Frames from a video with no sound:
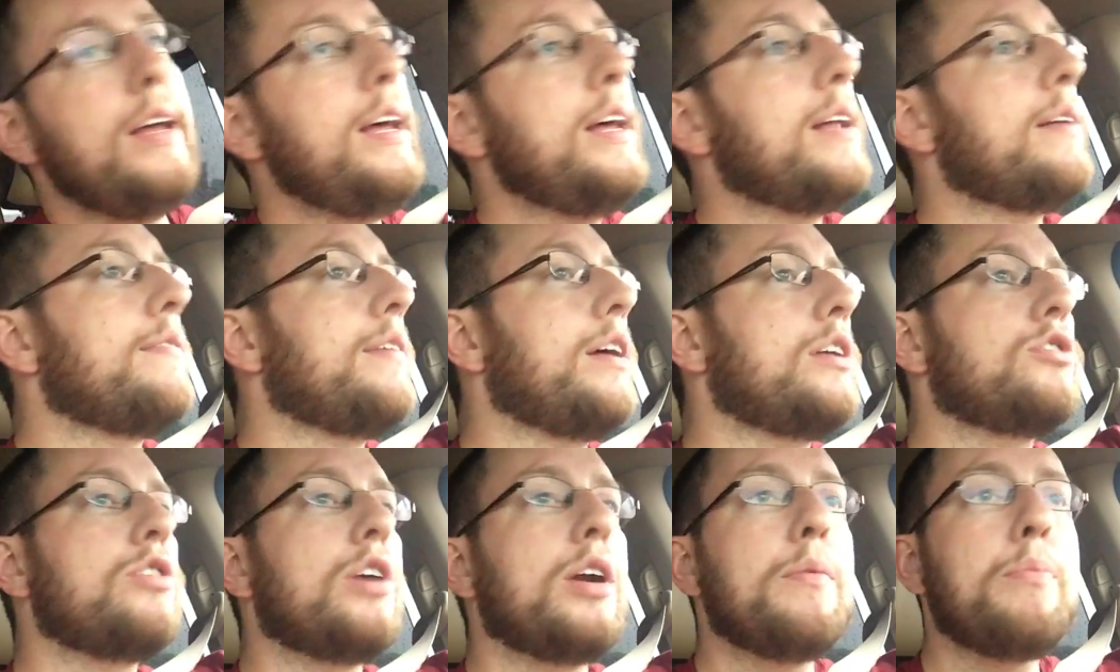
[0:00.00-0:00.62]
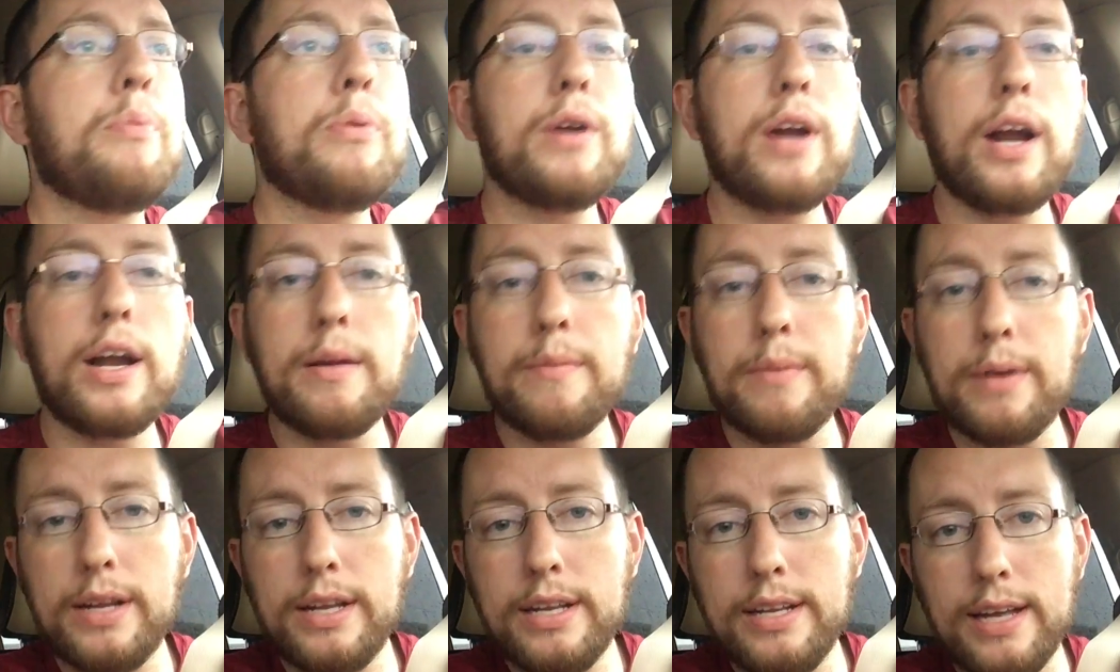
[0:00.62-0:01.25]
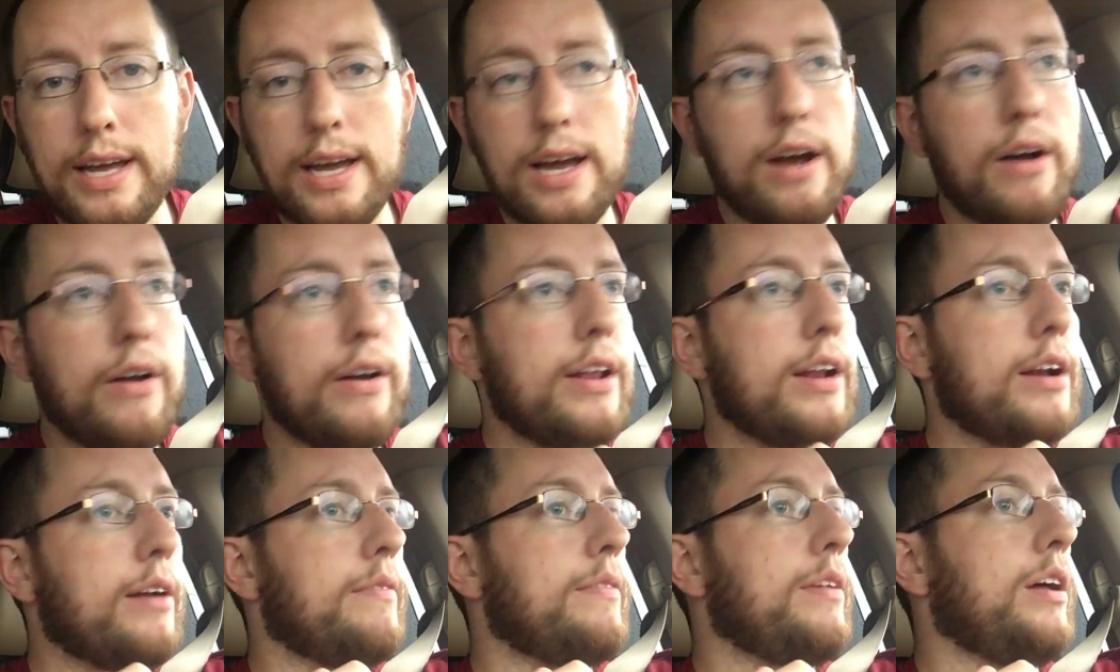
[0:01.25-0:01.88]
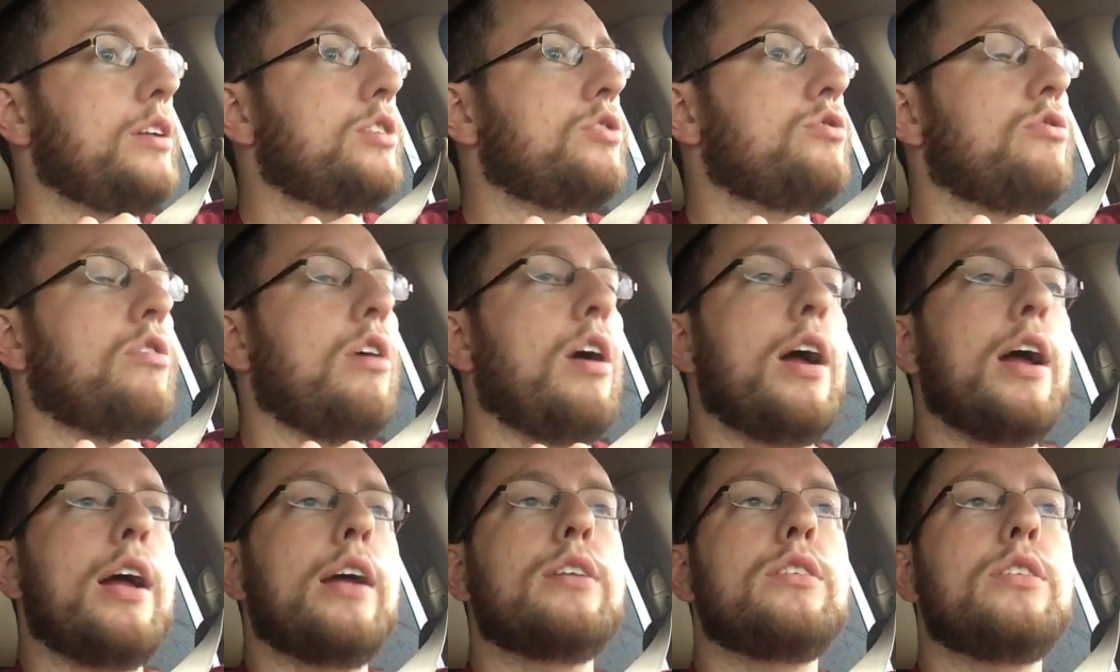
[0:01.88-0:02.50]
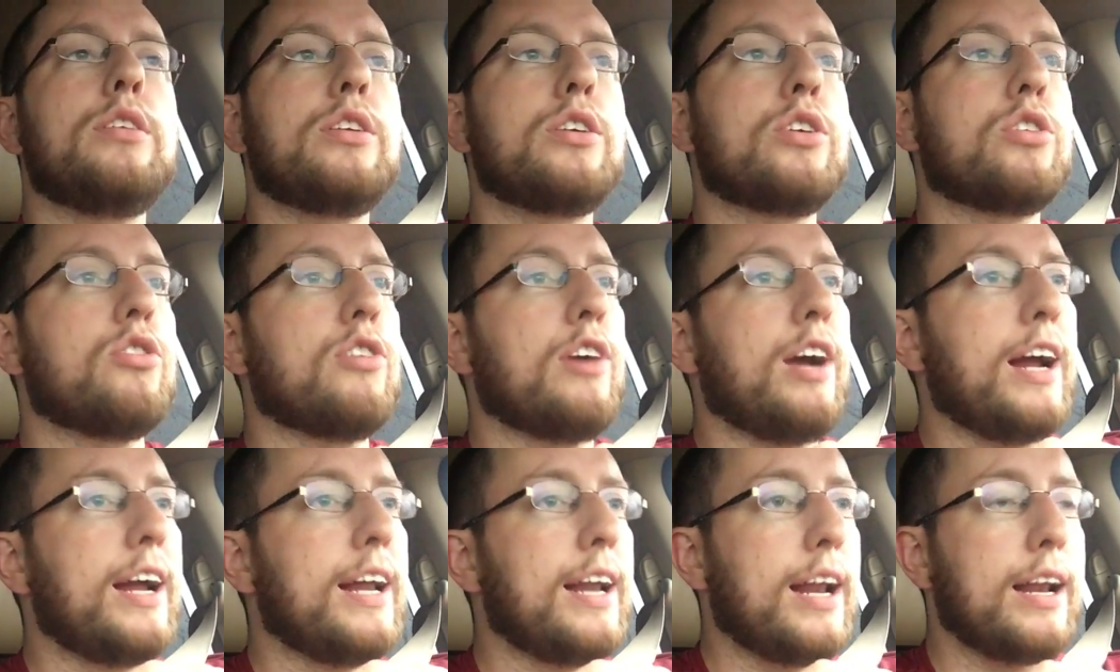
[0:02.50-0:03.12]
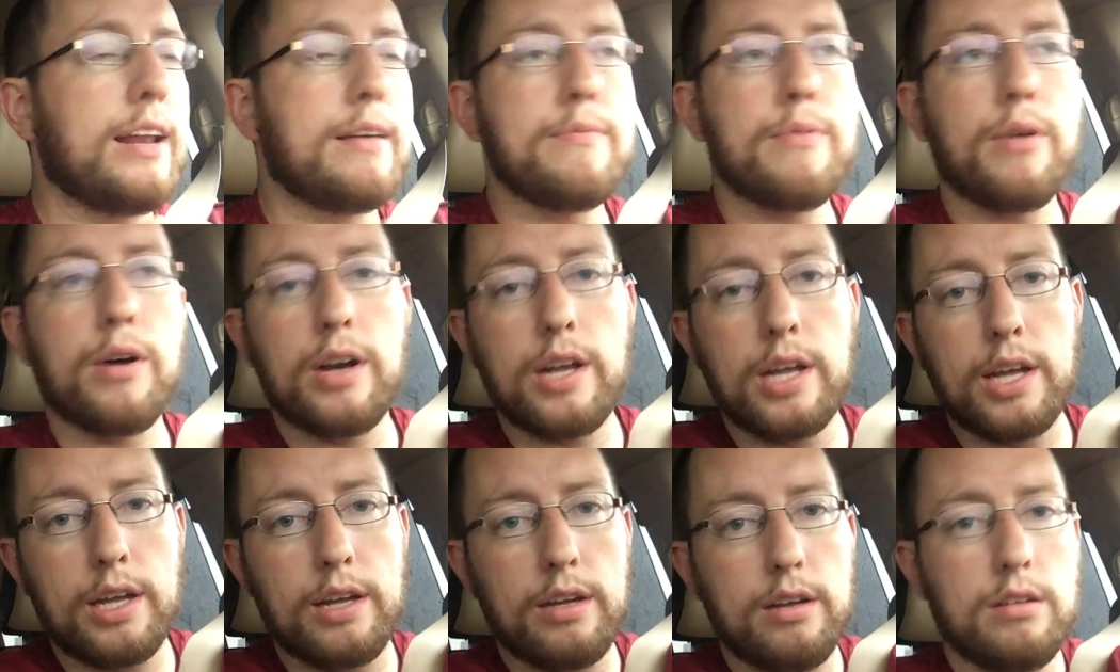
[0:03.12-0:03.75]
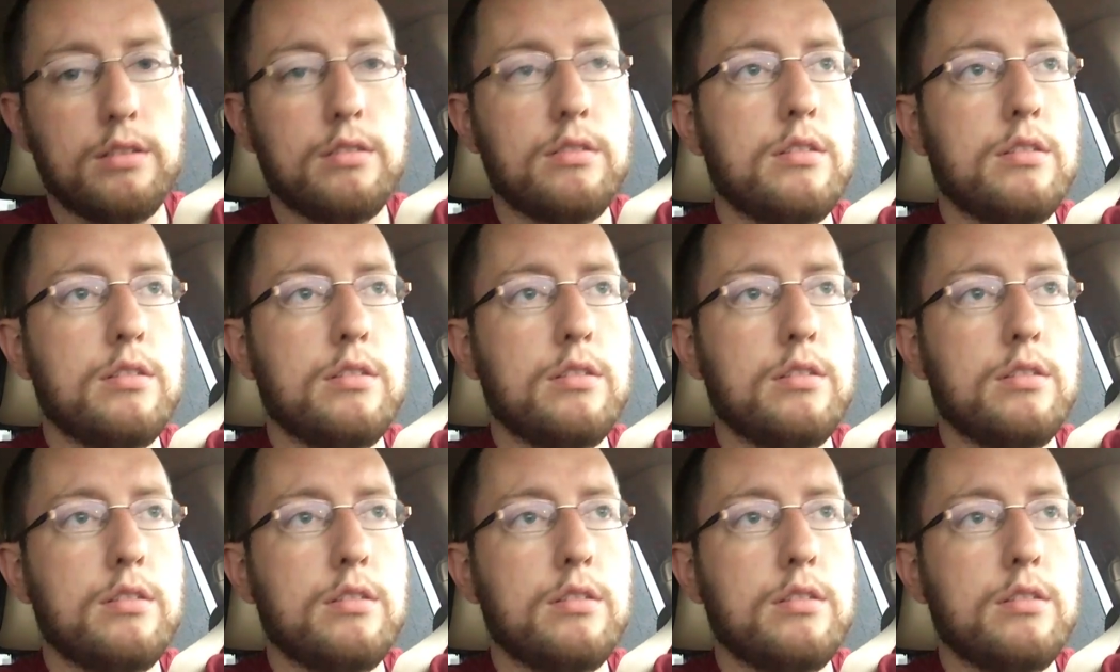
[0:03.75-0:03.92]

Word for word: I'm not trying to put anybody down and I'm not trying to degrade anybody.